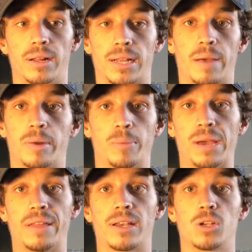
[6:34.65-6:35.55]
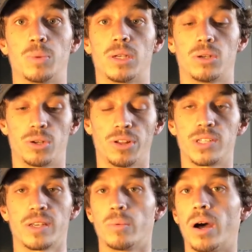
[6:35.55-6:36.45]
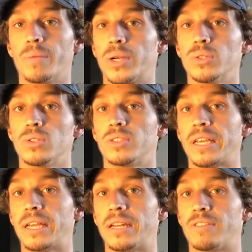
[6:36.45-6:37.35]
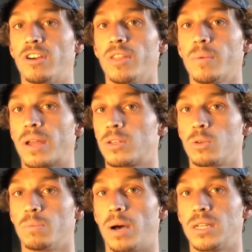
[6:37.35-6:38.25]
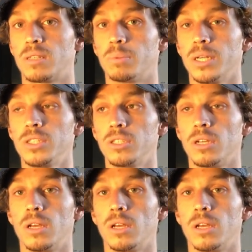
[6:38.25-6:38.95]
Like, how many will be out there? Because we could only see one. We couldn't see any further. We had to swim past the bridge.